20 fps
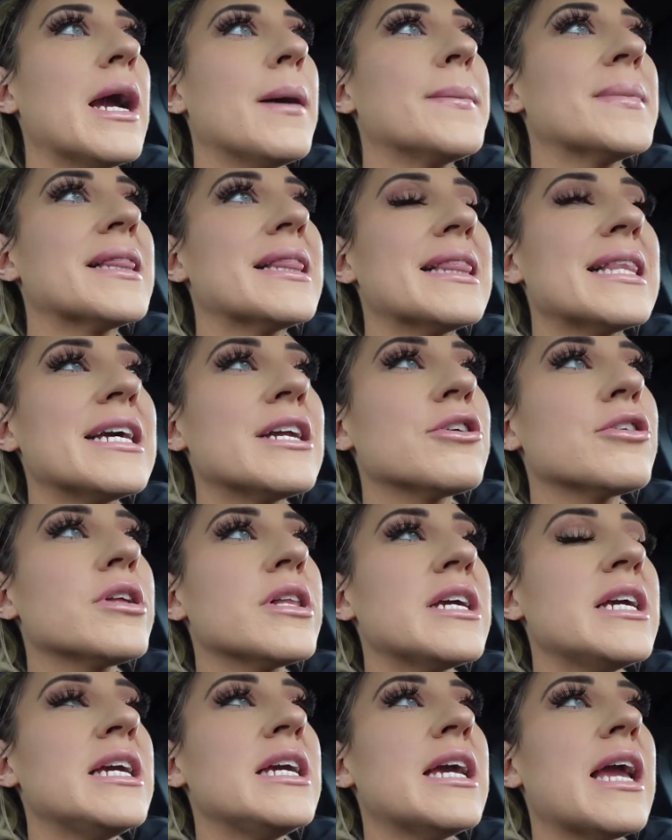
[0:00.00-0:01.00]
I'm
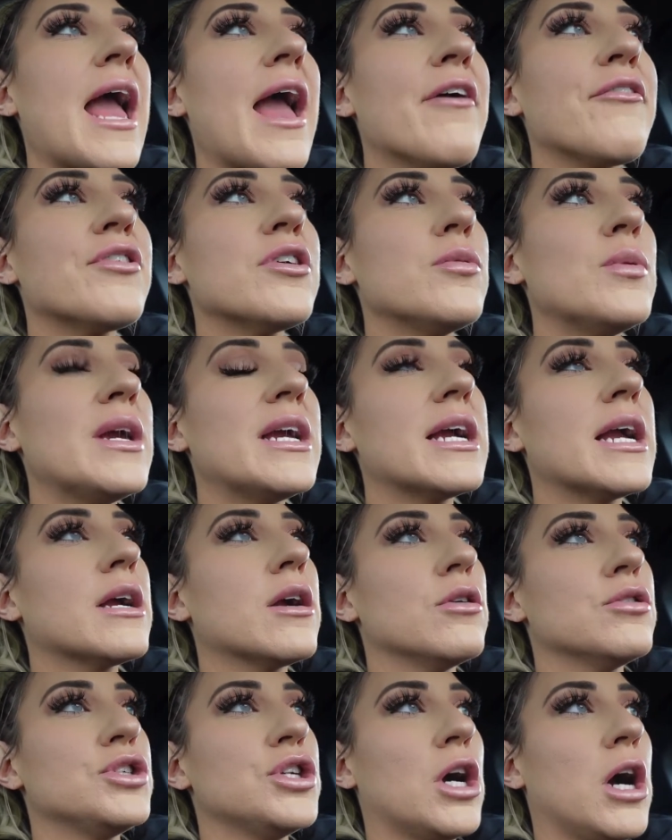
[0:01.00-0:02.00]
literally every week I
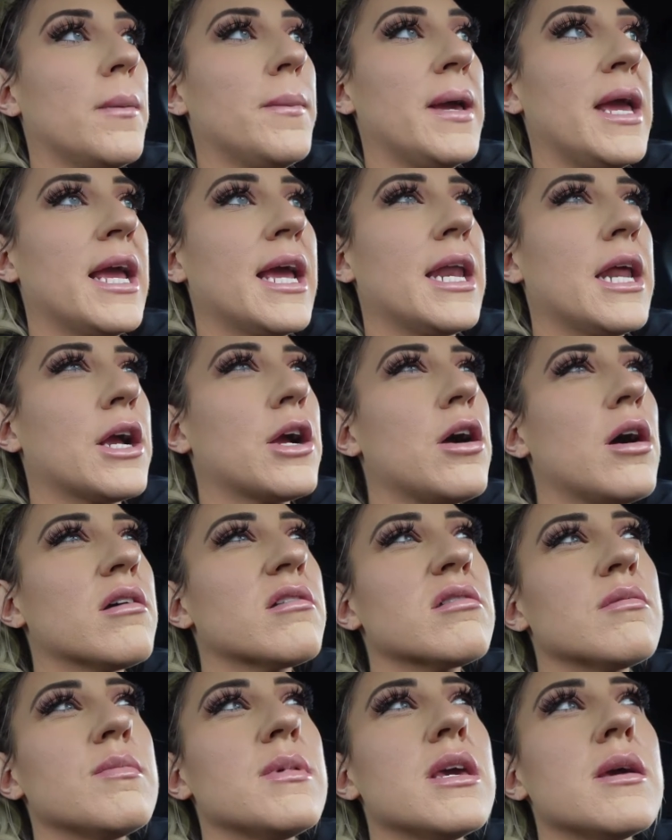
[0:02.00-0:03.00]
go shopping and it
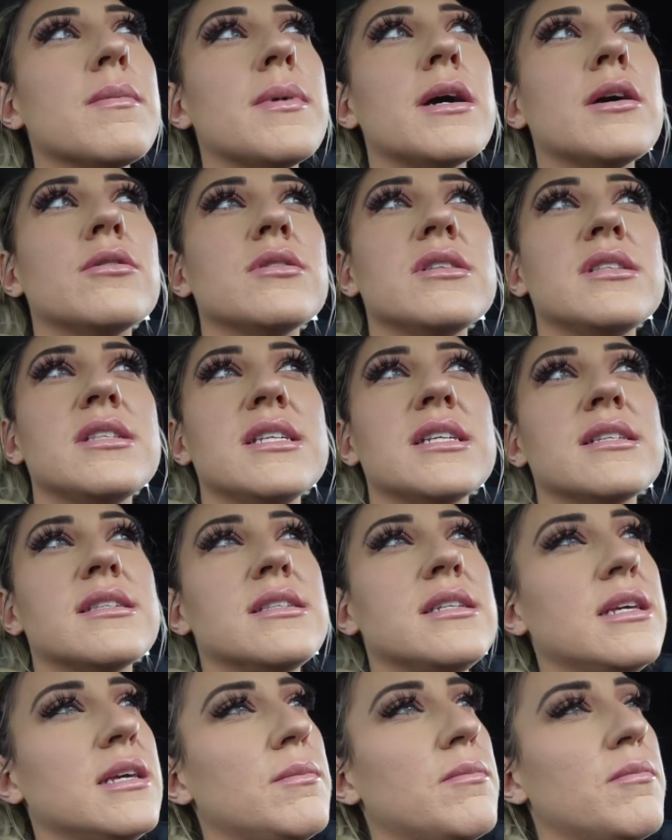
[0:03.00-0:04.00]
costs me about
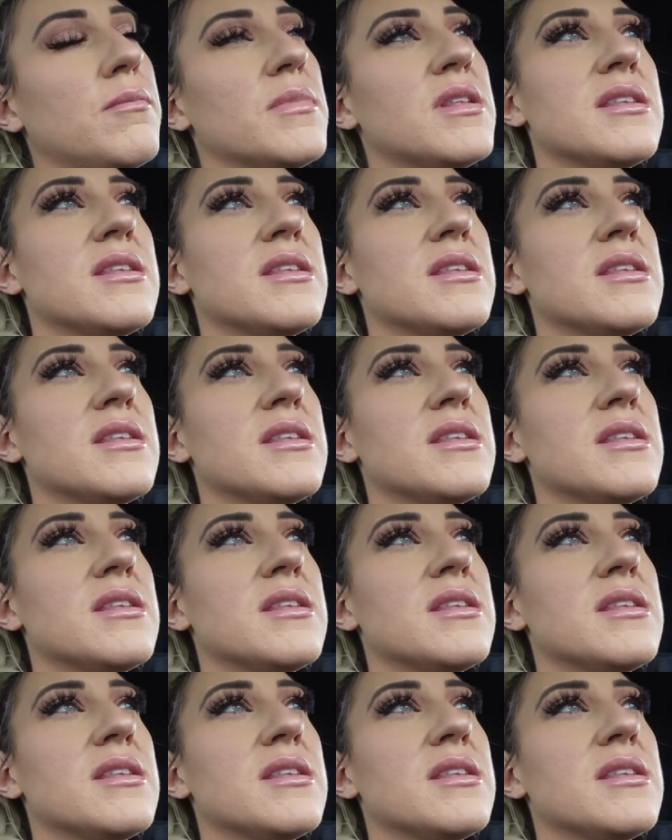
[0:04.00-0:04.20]
60